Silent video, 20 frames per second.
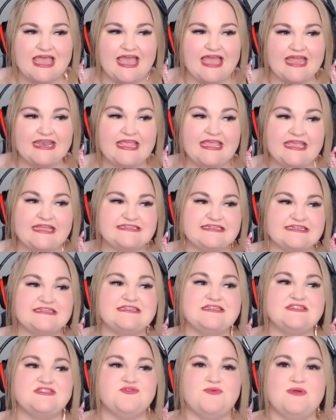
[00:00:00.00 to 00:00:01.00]
and he
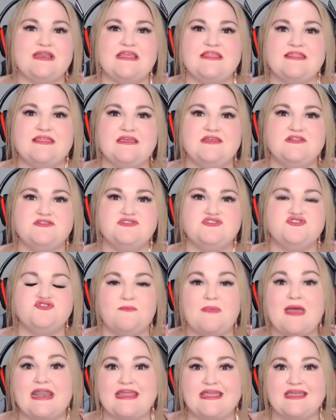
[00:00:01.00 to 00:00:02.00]
didn't do anything
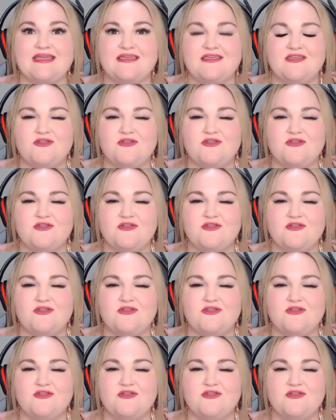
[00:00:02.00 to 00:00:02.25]
dramatic.